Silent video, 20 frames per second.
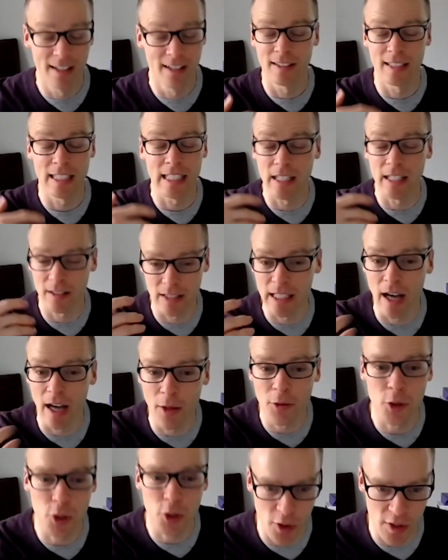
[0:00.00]
the
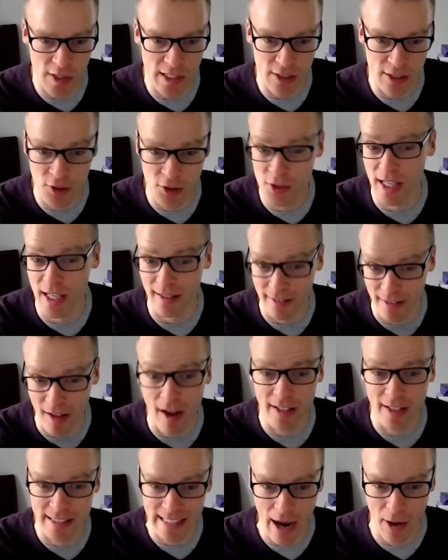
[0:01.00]
other jurisdictions that
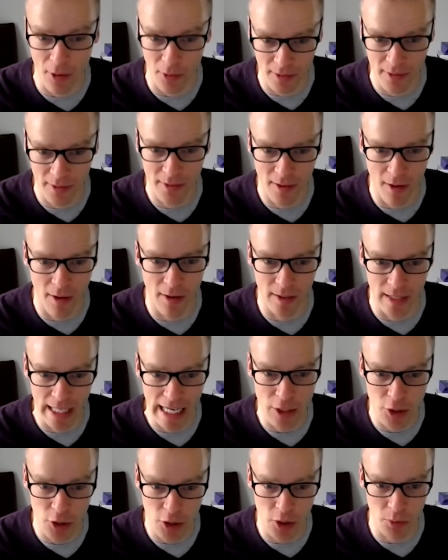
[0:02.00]
lost out on
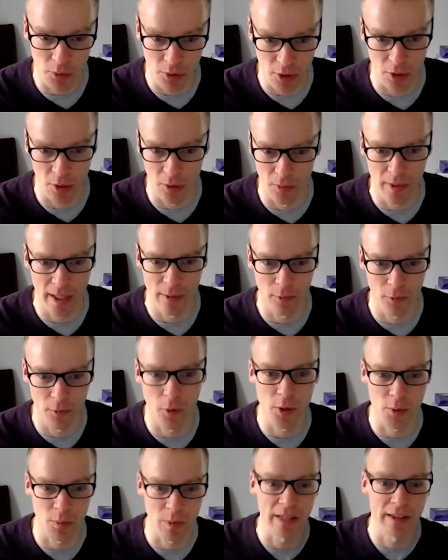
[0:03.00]
HQ2. And of
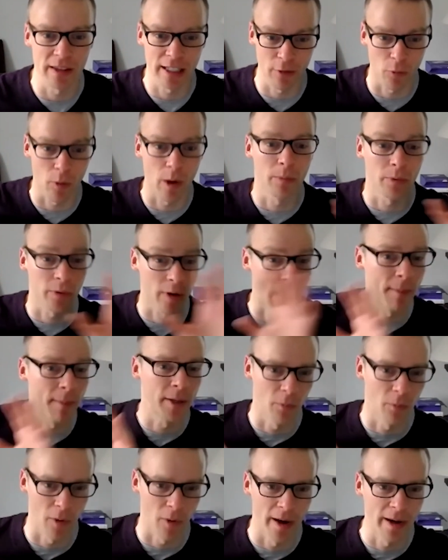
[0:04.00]
course, we can think of one
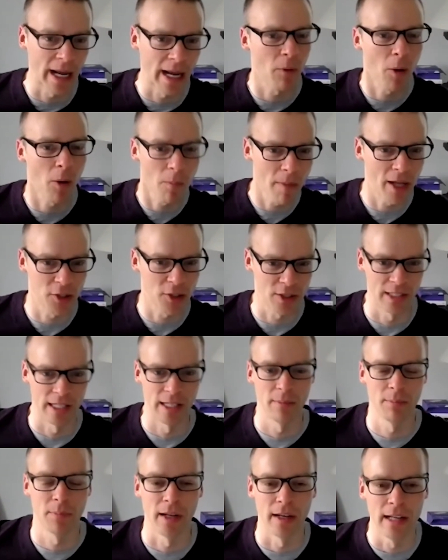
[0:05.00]
prominent one. I won't mention
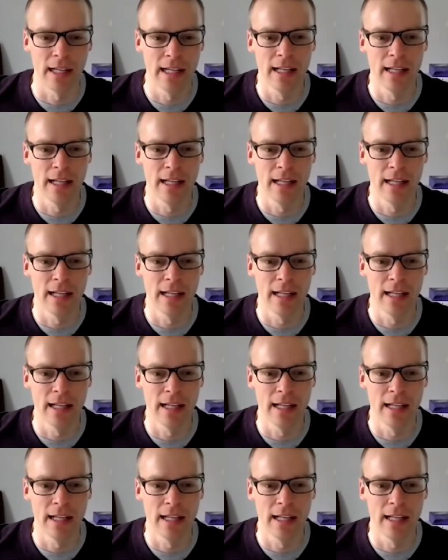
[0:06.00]
it, but